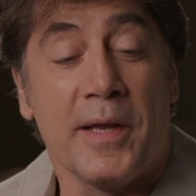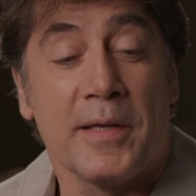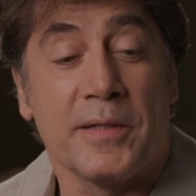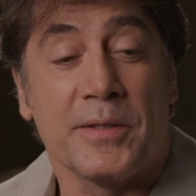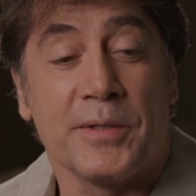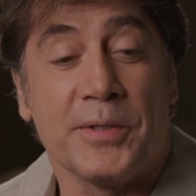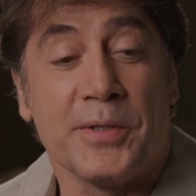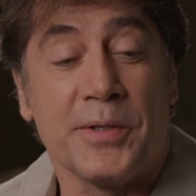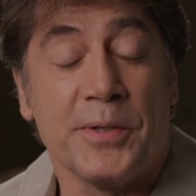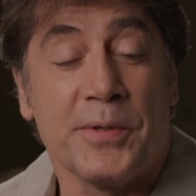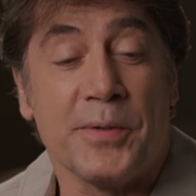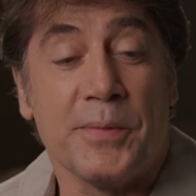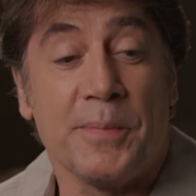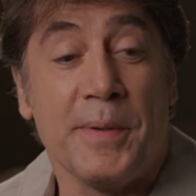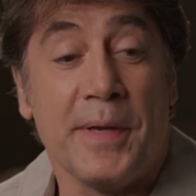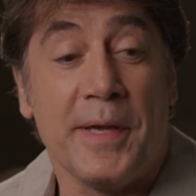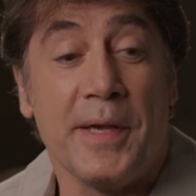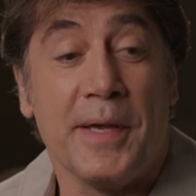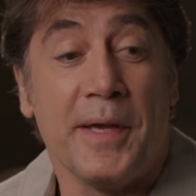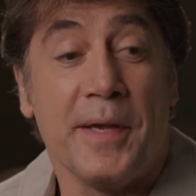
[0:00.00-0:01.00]
is to
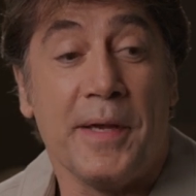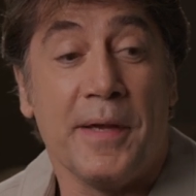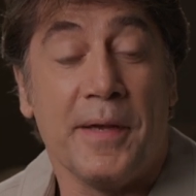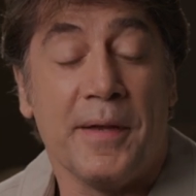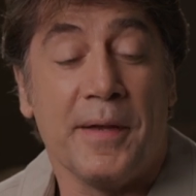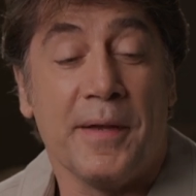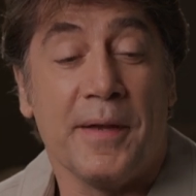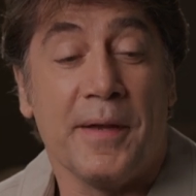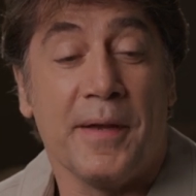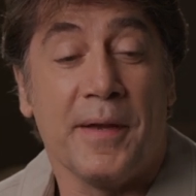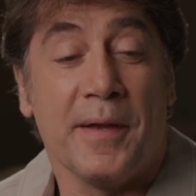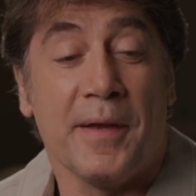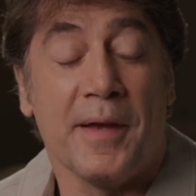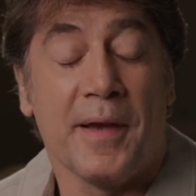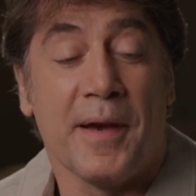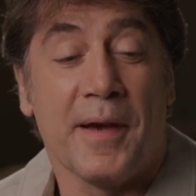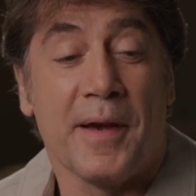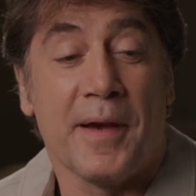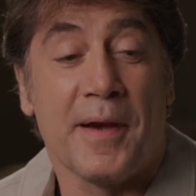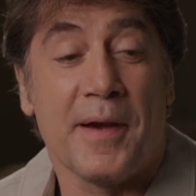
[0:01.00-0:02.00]
be
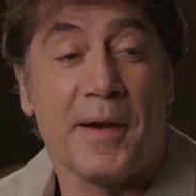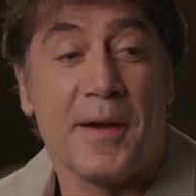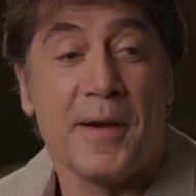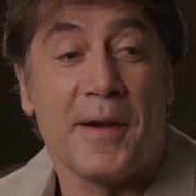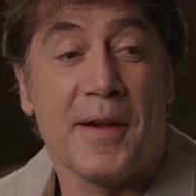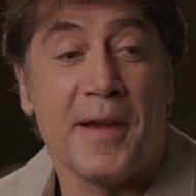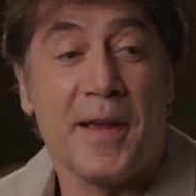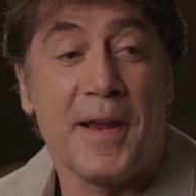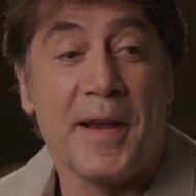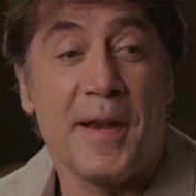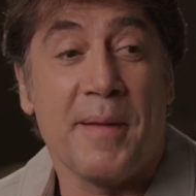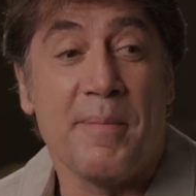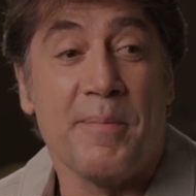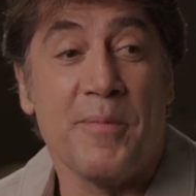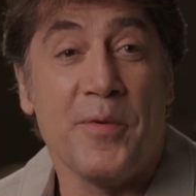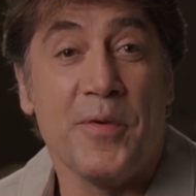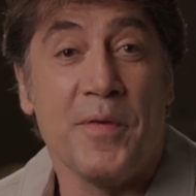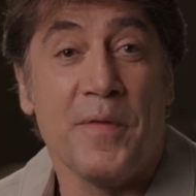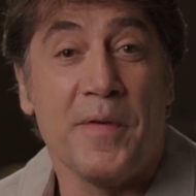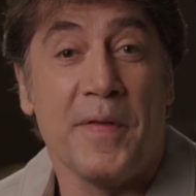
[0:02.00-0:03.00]
in a
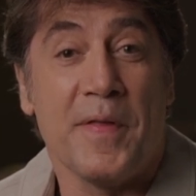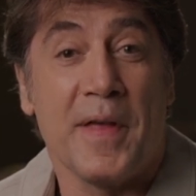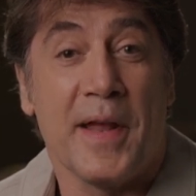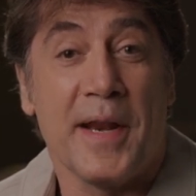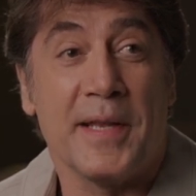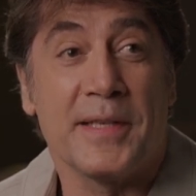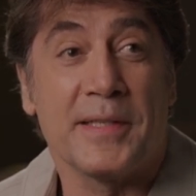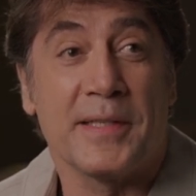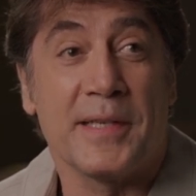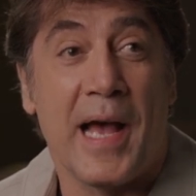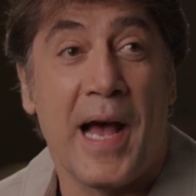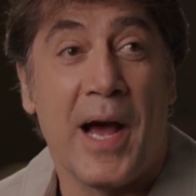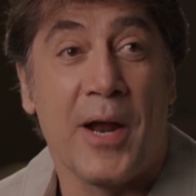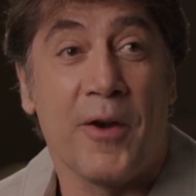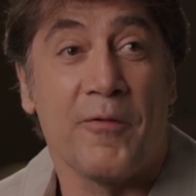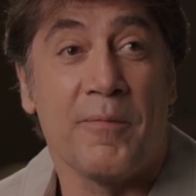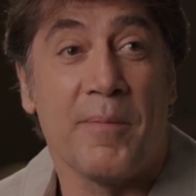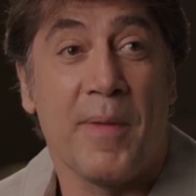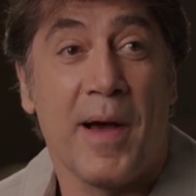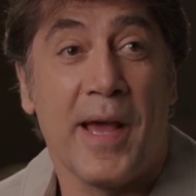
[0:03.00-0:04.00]
movie that is out
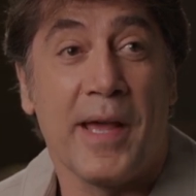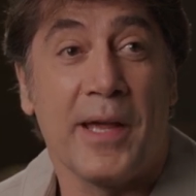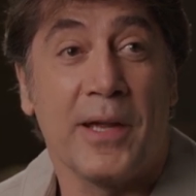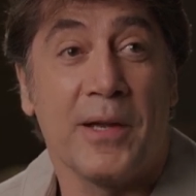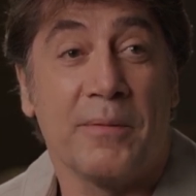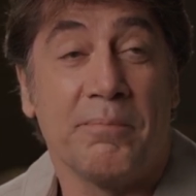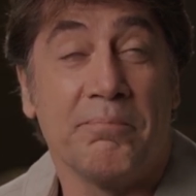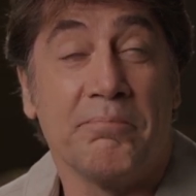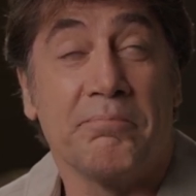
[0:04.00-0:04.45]
of my